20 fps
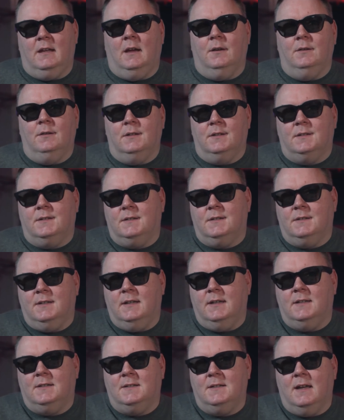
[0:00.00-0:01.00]
how does
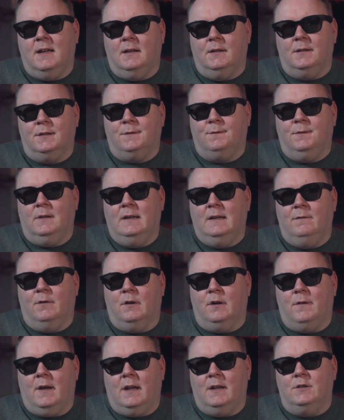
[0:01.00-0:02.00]
TCL's
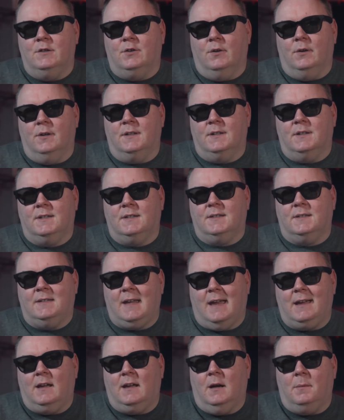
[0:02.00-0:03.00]
flavour of Android
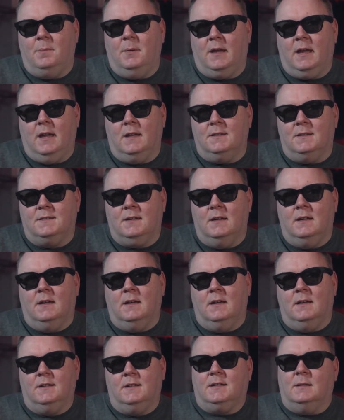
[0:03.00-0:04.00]
stack up against
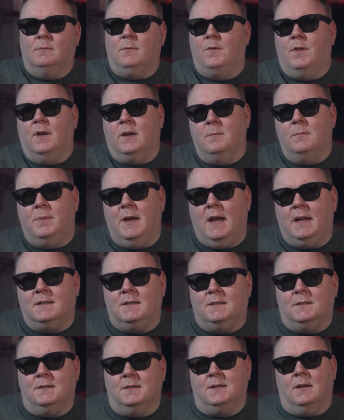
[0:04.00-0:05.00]
some of the
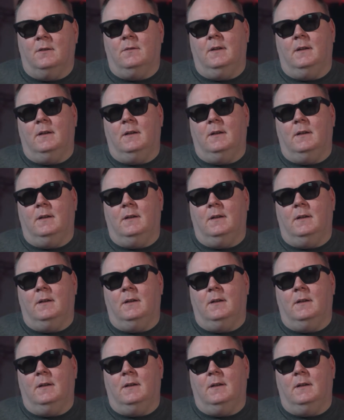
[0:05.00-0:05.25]
competitors out